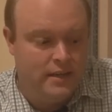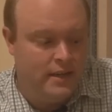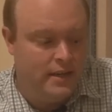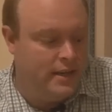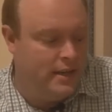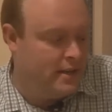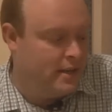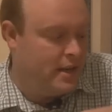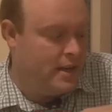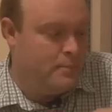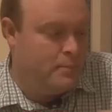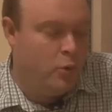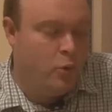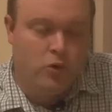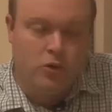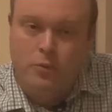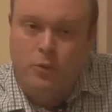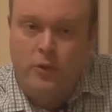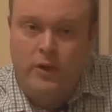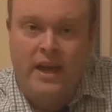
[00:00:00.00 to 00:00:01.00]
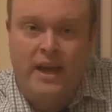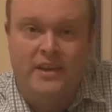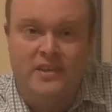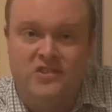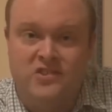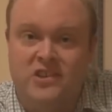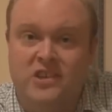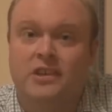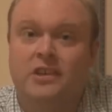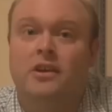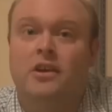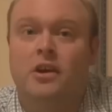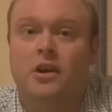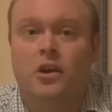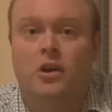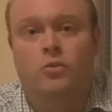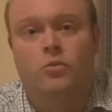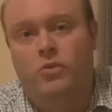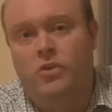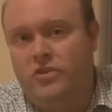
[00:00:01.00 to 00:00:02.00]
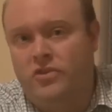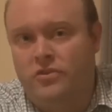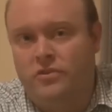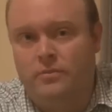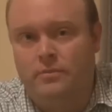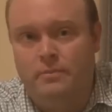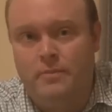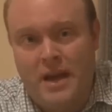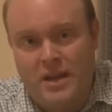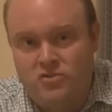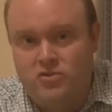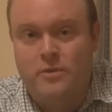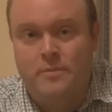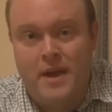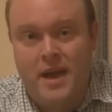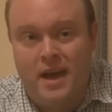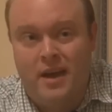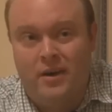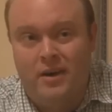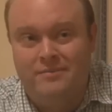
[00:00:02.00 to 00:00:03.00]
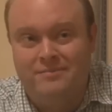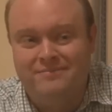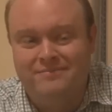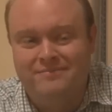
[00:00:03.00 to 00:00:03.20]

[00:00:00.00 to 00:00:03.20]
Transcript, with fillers: in a portable casing with battery power.